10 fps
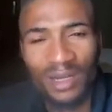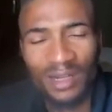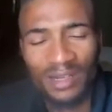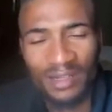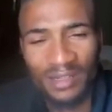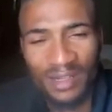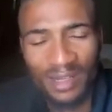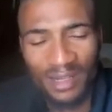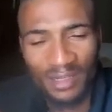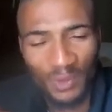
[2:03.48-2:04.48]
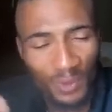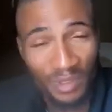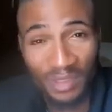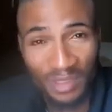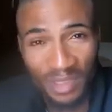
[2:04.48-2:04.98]
and it
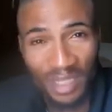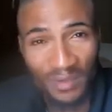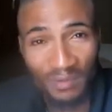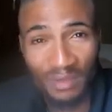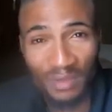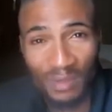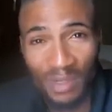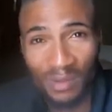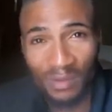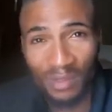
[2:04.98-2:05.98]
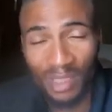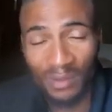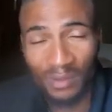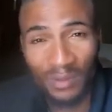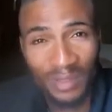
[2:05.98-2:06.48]
was successful as well. They
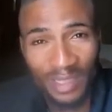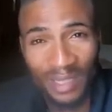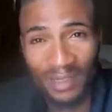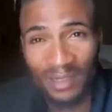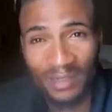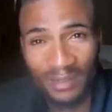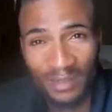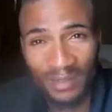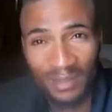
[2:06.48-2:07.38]
were saying that the